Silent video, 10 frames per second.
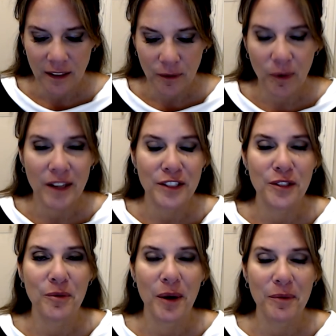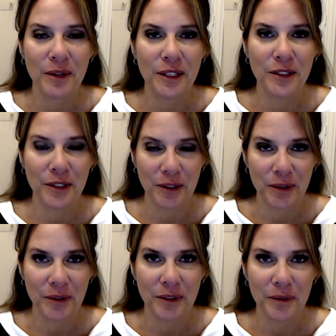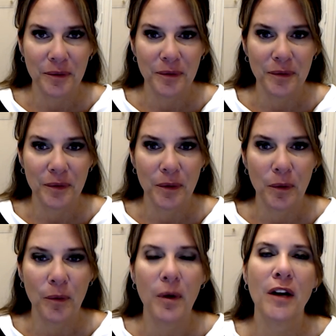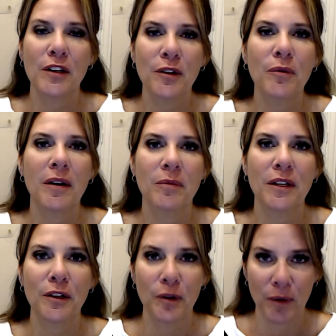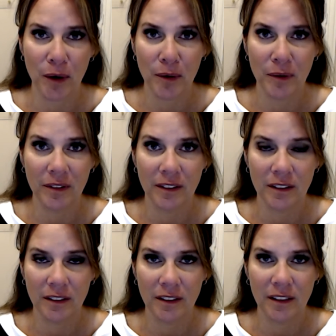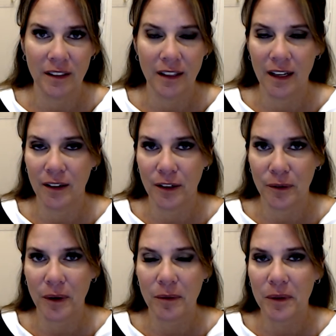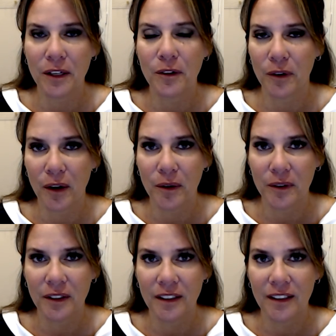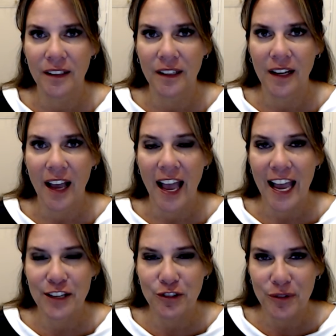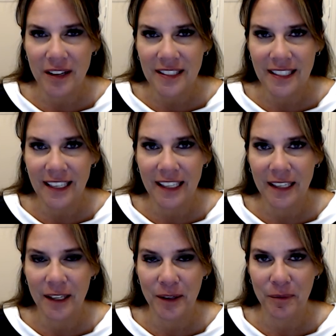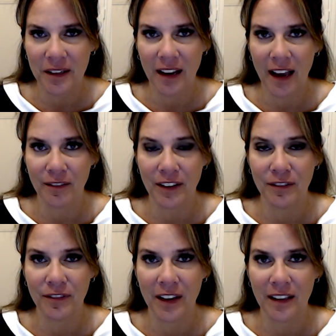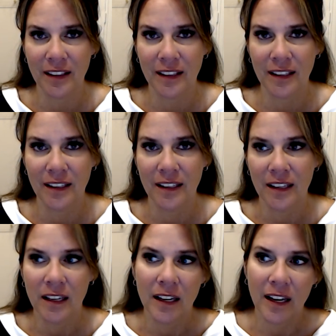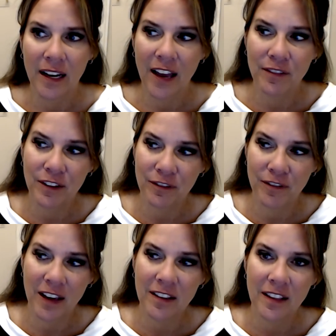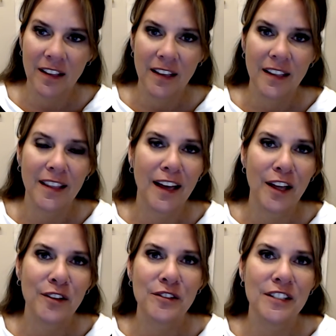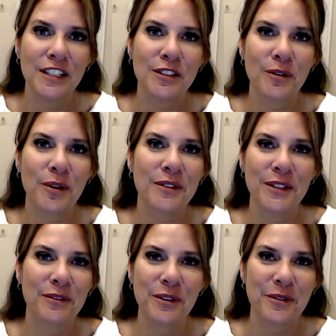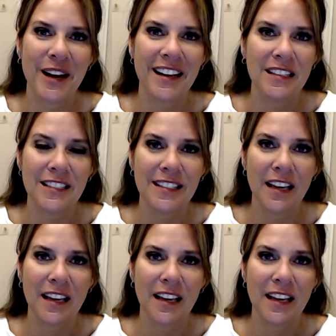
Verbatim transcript: what do you want me to do? Where do you want me to grow? How do you want me to grow? and trusting in Him and having faith. And having faith that other seeds grow different ways,